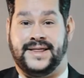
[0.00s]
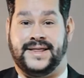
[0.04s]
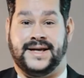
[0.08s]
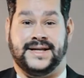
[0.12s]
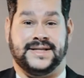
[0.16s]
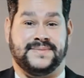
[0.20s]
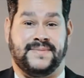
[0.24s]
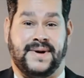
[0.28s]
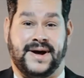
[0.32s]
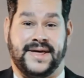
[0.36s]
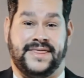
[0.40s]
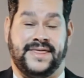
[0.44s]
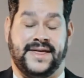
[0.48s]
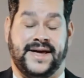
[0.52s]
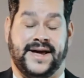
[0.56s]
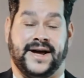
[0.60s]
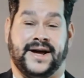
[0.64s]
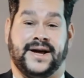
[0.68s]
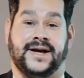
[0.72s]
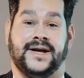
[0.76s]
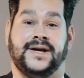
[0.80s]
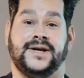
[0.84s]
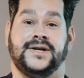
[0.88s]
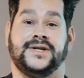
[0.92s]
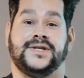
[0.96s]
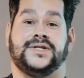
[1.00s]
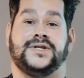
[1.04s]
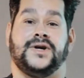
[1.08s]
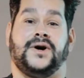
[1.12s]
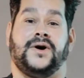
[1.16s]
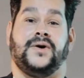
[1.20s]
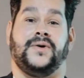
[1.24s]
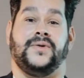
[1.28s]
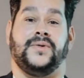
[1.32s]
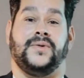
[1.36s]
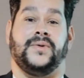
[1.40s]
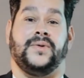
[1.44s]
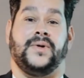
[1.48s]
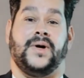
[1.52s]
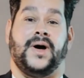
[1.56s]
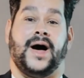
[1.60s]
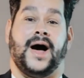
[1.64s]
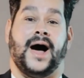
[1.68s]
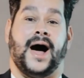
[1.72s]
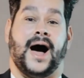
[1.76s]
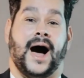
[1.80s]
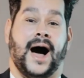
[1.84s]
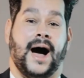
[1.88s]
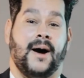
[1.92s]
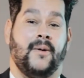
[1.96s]
That's my thing. So
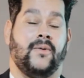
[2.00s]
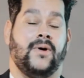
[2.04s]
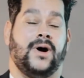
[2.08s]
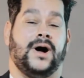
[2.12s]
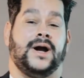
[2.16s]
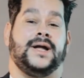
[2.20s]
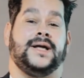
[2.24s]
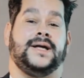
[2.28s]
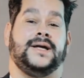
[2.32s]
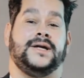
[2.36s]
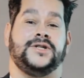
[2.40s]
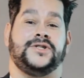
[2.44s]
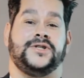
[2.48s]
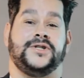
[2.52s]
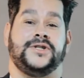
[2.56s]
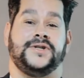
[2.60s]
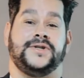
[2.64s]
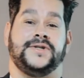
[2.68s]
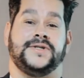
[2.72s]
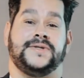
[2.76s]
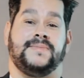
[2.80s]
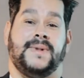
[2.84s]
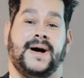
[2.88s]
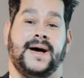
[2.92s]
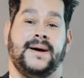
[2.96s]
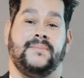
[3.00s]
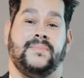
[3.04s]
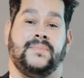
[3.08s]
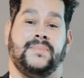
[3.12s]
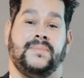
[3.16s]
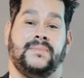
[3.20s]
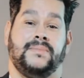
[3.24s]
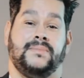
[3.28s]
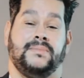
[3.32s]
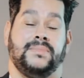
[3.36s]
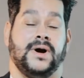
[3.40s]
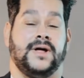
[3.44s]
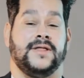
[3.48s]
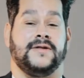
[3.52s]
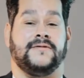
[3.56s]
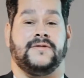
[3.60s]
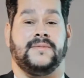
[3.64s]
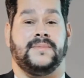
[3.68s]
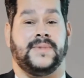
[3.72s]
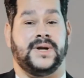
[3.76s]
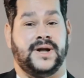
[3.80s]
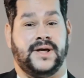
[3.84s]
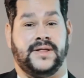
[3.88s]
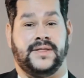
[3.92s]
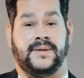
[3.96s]
I want to introduce my brother
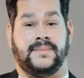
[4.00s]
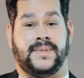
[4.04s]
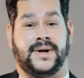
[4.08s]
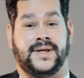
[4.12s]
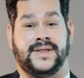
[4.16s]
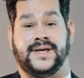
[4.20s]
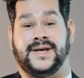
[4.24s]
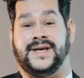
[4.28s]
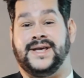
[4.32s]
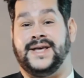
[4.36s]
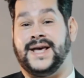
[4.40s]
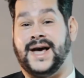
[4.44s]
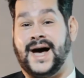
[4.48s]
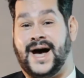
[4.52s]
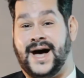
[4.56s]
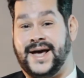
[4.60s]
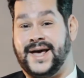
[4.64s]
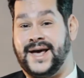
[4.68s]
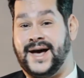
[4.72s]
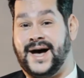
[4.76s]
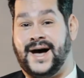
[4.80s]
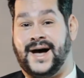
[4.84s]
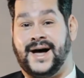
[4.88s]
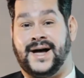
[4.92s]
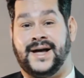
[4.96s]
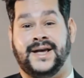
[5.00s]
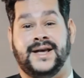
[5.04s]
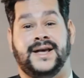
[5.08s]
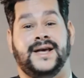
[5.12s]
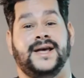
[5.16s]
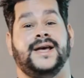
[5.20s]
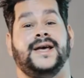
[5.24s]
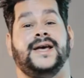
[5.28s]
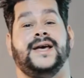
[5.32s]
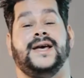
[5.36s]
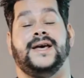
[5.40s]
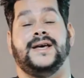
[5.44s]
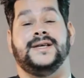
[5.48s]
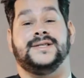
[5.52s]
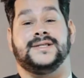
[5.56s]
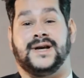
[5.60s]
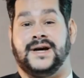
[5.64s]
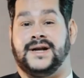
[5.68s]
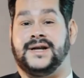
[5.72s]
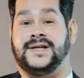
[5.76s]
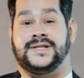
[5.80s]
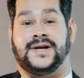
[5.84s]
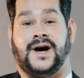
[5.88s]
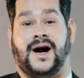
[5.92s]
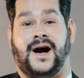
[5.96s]
from another mother, Yahya. He's
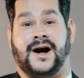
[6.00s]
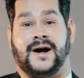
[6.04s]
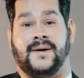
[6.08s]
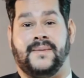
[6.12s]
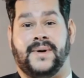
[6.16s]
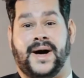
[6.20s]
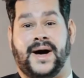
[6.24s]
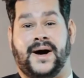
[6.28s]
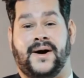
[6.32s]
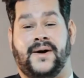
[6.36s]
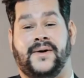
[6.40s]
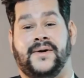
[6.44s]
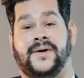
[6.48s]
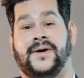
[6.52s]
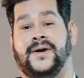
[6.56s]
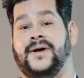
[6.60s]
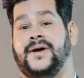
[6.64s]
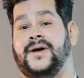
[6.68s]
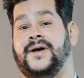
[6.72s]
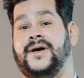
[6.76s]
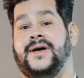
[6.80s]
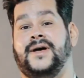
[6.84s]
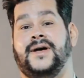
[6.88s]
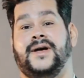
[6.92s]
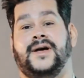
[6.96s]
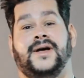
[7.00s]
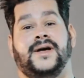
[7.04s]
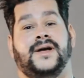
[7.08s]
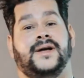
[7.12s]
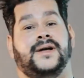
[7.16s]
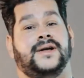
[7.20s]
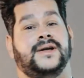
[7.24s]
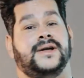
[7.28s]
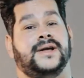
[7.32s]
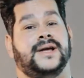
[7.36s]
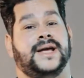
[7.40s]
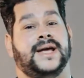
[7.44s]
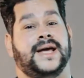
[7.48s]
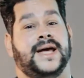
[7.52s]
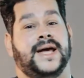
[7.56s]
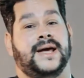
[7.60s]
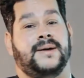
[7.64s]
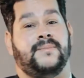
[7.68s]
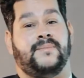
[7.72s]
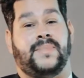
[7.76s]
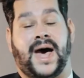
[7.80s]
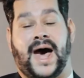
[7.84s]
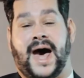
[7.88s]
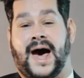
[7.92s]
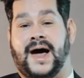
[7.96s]
going to talk about
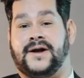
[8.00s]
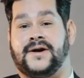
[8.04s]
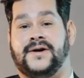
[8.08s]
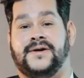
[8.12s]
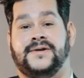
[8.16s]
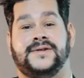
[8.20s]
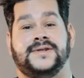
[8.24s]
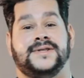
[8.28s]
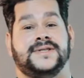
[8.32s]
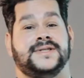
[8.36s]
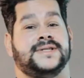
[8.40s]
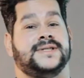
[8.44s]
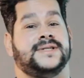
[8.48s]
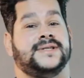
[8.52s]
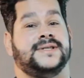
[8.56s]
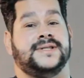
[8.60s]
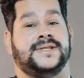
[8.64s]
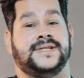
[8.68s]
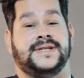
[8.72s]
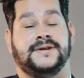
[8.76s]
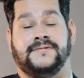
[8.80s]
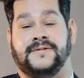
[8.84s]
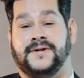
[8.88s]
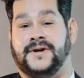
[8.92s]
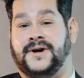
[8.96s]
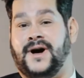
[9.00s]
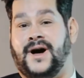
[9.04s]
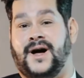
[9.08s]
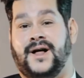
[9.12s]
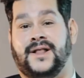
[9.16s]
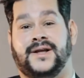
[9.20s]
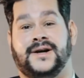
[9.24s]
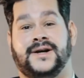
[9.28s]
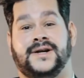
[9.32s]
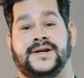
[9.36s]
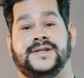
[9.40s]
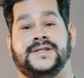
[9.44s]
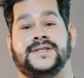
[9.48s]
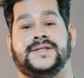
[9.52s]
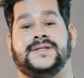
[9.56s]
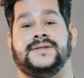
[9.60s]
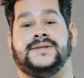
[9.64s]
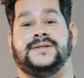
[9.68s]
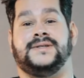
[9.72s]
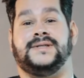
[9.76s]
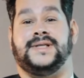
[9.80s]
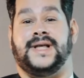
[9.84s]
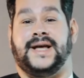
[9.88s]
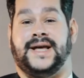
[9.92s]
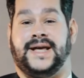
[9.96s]
patterns, different colors
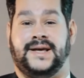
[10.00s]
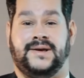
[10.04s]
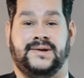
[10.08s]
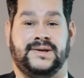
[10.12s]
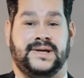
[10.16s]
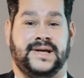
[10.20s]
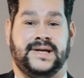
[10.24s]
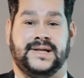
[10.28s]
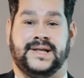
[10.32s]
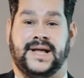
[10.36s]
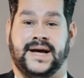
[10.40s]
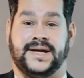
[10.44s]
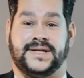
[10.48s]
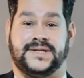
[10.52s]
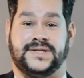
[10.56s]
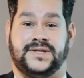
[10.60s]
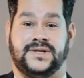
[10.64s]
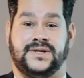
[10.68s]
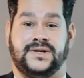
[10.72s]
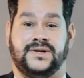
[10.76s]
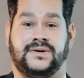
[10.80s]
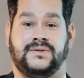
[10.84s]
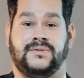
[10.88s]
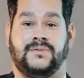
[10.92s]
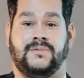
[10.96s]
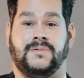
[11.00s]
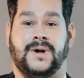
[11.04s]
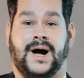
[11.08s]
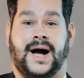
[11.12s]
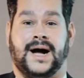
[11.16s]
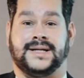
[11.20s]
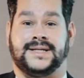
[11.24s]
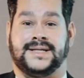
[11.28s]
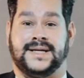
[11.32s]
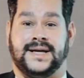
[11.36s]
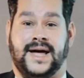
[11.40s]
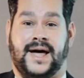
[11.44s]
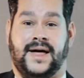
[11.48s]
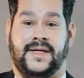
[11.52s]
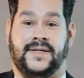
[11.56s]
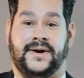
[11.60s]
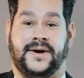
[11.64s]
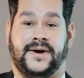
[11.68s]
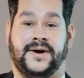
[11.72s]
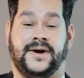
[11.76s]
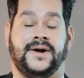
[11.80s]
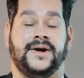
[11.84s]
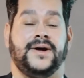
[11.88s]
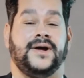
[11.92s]
that he, he likes to rock together.